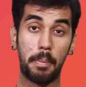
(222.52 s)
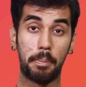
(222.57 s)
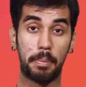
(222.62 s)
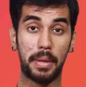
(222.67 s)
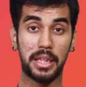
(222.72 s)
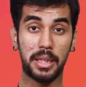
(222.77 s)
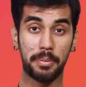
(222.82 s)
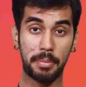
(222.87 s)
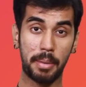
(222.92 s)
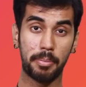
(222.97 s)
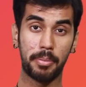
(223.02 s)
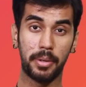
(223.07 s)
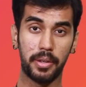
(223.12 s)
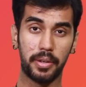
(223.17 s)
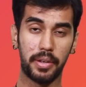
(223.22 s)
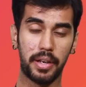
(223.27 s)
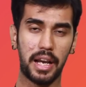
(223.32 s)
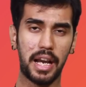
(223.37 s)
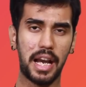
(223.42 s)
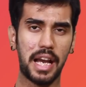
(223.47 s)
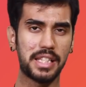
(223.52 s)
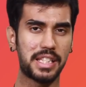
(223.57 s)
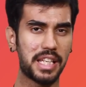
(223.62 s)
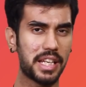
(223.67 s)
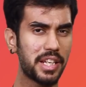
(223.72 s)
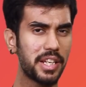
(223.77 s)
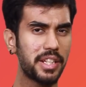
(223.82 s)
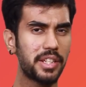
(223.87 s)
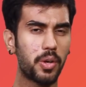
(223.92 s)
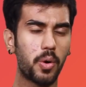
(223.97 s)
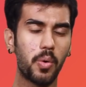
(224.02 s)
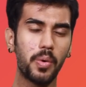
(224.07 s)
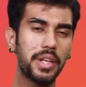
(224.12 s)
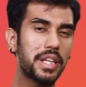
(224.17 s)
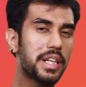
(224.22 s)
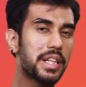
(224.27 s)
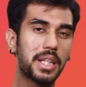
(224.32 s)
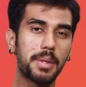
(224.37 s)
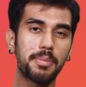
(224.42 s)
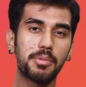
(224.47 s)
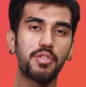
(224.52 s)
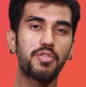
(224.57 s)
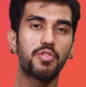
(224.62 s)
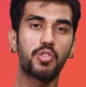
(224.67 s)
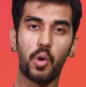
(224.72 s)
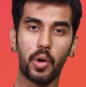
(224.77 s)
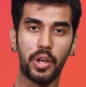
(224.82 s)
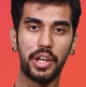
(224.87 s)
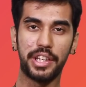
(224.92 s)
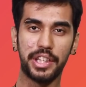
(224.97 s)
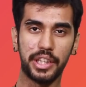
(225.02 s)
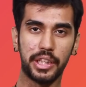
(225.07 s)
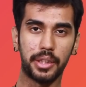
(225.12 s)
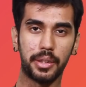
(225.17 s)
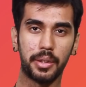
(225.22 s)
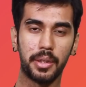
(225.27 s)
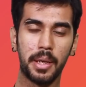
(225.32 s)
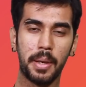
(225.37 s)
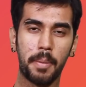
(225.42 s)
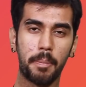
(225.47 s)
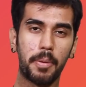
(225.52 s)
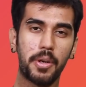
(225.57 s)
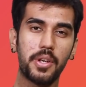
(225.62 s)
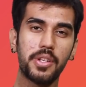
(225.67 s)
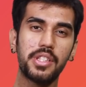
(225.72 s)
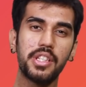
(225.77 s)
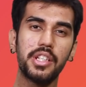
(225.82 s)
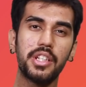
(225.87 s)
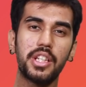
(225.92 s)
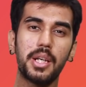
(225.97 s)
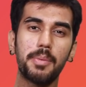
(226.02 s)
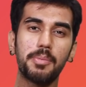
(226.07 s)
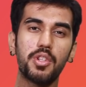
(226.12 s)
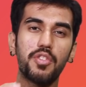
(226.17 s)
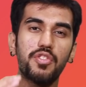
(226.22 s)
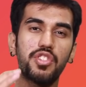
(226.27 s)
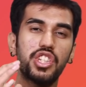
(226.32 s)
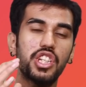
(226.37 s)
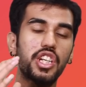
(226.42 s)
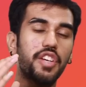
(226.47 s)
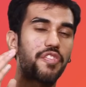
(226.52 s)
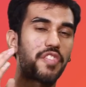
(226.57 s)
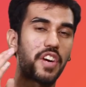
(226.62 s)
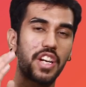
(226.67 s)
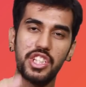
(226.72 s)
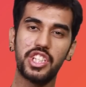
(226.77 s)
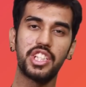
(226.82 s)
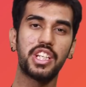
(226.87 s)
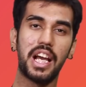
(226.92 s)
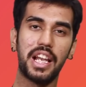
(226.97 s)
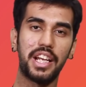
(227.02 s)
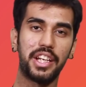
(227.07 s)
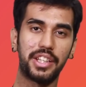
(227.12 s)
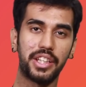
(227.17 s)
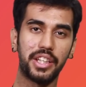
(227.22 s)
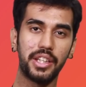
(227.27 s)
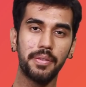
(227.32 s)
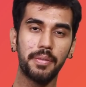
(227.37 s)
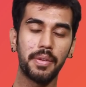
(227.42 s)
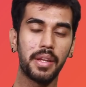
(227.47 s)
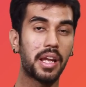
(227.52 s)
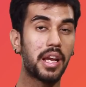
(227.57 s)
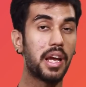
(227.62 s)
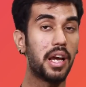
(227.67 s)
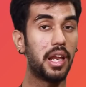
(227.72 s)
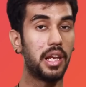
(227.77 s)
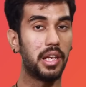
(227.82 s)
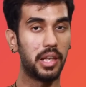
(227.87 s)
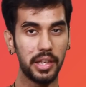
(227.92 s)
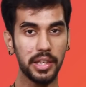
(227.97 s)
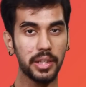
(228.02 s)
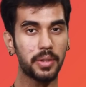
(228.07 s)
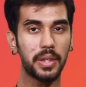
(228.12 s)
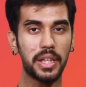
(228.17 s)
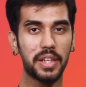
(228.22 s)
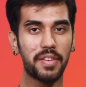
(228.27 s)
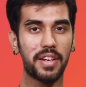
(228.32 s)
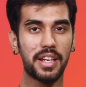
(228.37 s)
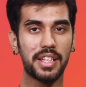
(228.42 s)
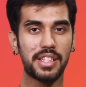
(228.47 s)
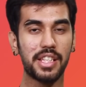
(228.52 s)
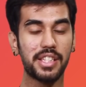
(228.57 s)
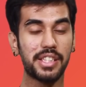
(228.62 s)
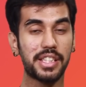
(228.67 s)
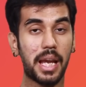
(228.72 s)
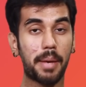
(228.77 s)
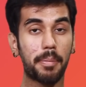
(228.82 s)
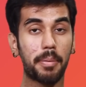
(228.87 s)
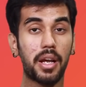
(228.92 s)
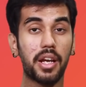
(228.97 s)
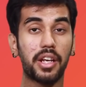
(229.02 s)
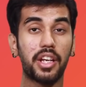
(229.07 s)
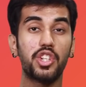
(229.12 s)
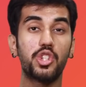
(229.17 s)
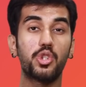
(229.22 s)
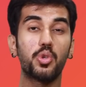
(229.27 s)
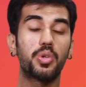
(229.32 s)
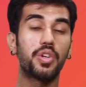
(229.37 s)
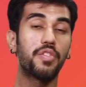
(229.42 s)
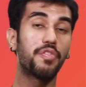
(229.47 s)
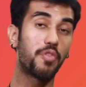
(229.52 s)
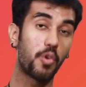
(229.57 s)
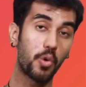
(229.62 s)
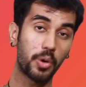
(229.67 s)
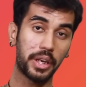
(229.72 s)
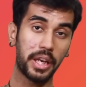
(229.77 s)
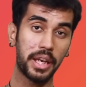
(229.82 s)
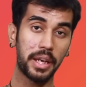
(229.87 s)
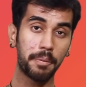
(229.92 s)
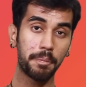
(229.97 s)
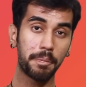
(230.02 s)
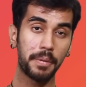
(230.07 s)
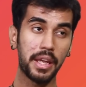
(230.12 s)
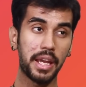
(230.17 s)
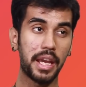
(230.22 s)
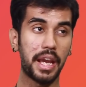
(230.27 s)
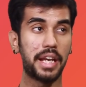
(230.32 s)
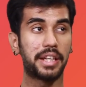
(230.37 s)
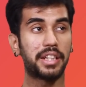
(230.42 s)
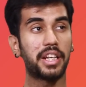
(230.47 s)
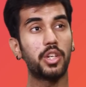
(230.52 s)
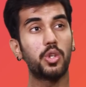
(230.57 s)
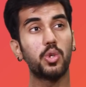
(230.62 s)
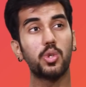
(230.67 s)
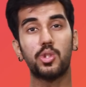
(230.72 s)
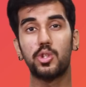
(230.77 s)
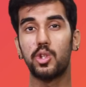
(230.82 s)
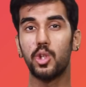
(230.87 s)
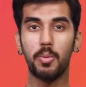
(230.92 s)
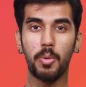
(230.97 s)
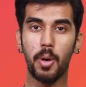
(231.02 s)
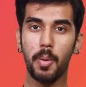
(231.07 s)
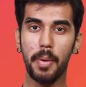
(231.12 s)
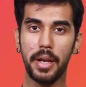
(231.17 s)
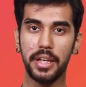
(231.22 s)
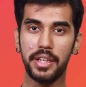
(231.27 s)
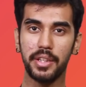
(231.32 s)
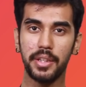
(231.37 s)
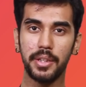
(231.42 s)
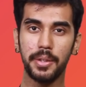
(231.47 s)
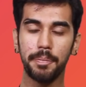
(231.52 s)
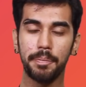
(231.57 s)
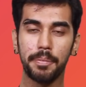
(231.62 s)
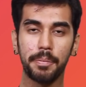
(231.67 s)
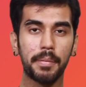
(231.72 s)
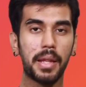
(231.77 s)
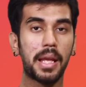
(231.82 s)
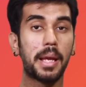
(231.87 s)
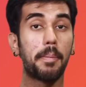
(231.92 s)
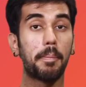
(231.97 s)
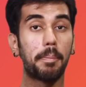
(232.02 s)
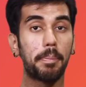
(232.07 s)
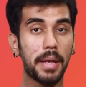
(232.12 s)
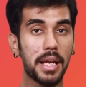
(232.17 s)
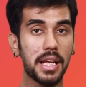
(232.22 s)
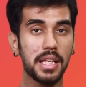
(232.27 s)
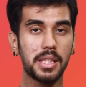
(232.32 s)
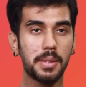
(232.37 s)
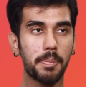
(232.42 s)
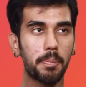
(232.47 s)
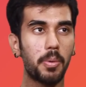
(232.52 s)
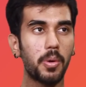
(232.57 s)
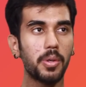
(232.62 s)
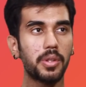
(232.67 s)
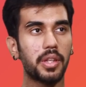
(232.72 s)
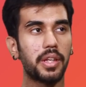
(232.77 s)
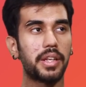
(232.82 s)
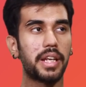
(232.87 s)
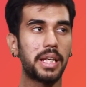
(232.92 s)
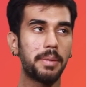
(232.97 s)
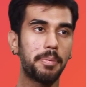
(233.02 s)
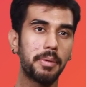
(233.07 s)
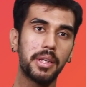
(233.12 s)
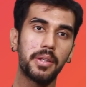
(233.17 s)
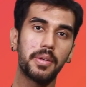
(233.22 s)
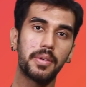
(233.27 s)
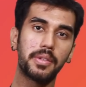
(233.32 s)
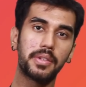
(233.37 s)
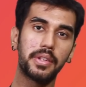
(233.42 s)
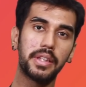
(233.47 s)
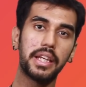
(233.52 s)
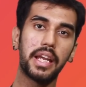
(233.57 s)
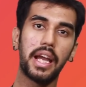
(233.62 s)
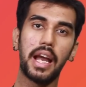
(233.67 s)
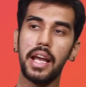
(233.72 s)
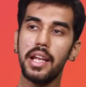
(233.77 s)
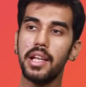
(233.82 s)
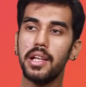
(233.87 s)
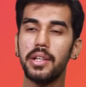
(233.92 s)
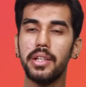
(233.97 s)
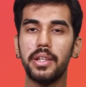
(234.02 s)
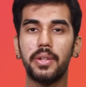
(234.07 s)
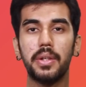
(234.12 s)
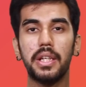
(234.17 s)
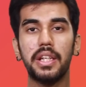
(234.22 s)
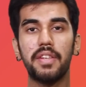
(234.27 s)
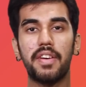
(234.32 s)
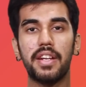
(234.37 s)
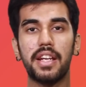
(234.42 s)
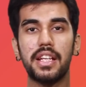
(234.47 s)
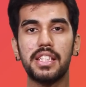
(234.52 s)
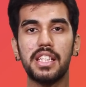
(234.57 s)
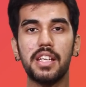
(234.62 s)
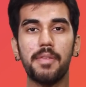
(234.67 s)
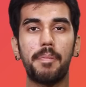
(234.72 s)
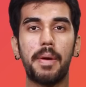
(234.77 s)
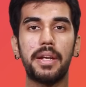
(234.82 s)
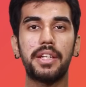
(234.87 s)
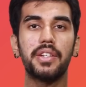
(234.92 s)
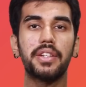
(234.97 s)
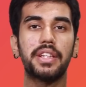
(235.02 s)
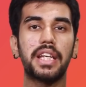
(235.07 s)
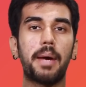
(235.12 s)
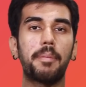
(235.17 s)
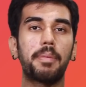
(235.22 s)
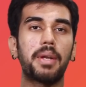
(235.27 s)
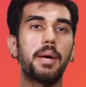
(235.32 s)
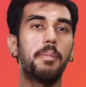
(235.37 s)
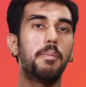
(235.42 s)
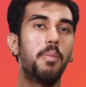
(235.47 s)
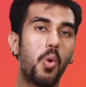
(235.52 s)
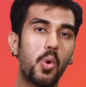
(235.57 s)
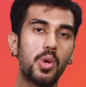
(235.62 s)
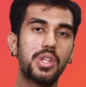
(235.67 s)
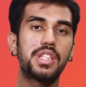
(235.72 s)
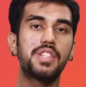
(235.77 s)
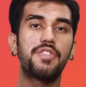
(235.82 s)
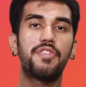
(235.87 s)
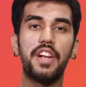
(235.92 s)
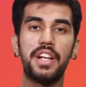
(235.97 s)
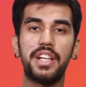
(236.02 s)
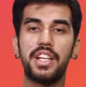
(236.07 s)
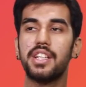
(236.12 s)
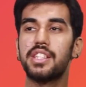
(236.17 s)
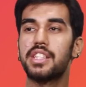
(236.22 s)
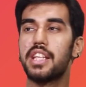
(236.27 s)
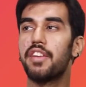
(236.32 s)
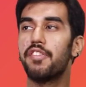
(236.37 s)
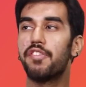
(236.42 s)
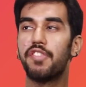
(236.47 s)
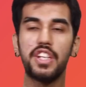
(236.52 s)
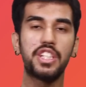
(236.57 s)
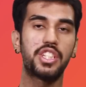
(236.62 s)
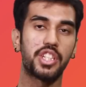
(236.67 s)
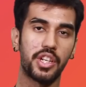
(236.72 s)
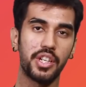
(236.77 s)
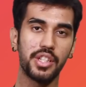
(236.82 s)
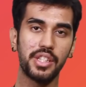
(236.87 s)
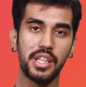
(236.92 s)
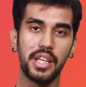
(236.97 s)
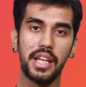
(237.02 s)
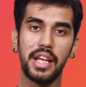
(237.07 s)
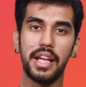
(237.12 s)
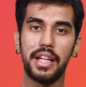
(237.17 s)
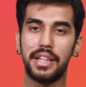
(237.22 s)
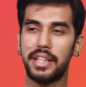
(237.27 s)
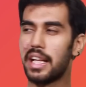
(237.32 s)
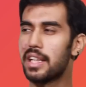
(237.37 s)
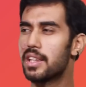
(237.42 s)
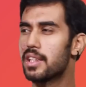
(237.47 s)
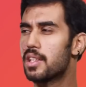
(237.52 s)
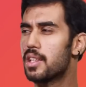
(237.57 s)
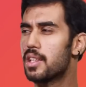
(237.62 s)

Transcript: But remember, I said it only in terms of quality, because in terms of sheer functionality, LeEco Le1S's camera can shoot in 4K, it can do slow-mo better, plus both Redmi Note 3 and LeEco Le1S have better camera modes, filters and features than